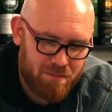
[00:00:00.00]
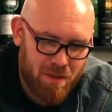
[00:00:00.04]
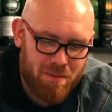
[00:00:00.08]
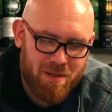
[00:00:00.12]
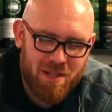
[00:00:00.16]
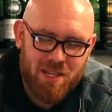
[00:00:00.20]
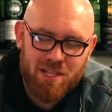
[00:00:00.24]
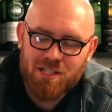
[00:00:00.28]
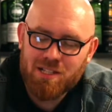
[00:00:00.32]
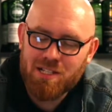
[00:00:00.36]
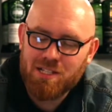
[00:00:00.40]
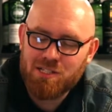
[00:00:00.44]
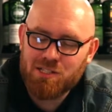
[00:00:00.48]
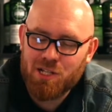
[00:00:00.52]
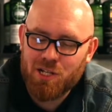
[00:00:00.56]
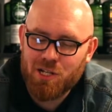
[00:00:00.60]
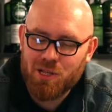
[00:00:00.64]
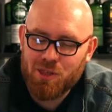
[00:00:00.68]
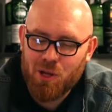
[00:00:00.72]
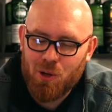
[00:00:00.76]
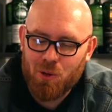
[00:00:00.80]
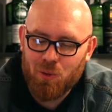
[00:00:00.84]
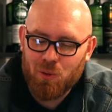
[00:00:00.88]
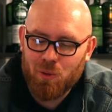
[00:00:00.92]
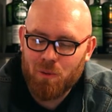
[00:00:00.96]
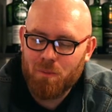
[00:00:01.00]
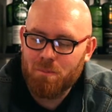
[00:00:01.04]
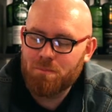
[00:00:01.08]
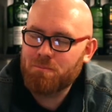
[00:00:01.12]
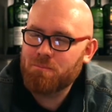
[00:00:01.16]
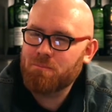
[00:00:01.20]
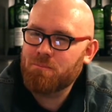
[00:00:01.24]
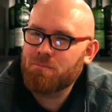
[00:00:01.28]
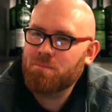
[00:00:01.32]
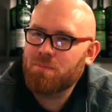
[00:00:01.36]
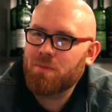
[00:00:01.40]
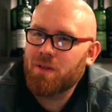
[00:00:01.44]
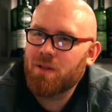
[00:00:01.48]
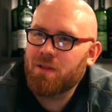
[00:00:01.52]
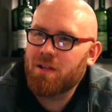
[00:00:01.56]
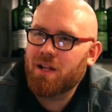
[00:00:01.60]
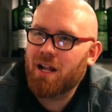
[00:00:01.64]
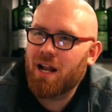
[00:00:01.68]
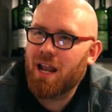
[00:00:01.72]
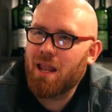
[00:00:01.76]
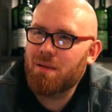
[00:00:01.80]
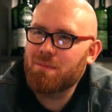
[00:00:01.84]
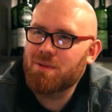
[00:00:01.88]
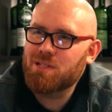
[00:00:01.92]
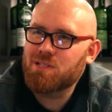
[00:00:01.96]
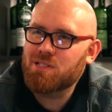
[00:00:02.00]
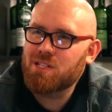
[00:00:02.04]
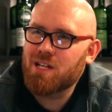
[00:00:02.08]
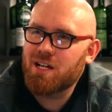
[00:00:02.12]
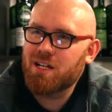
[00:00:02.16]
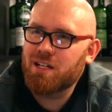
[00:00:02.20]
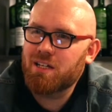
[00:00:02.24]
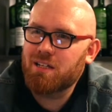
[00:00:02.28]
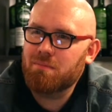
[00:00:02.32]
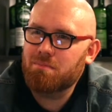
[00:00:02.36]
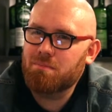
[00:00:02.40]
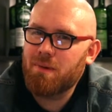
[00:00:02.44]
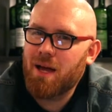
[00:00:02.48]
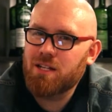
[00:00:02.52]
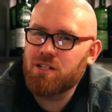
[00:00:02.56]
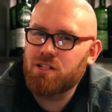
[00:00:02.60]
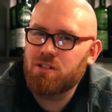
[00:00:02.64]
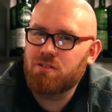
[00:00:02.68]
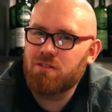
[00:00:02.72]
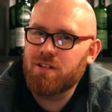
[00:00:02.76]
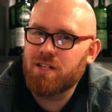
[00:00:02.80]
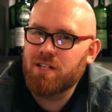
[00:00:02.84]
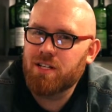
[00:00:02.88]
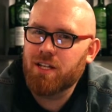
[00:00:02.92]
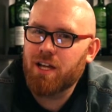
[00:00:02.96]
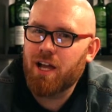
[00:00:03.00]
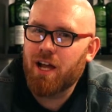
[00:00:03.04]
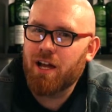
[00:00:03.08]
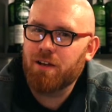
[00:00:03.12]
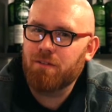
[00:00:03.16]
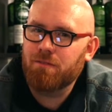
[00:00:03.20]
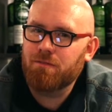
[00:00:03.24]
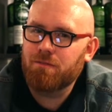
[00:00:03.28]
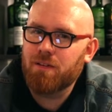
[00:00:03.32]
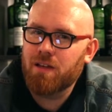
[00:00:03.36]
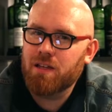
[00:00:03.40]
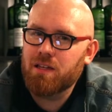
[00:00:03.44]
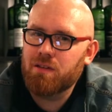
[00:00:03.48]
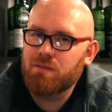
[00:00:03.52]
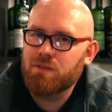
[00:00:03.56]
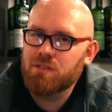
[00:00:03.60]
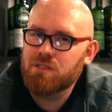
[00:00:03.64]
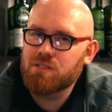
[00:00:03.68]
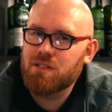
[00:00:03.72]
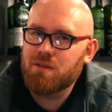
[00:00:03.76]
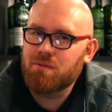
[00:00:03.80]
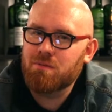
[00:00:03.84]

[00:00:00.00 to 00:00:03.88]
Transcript: it's the whole clementine mandarin kind of flavors.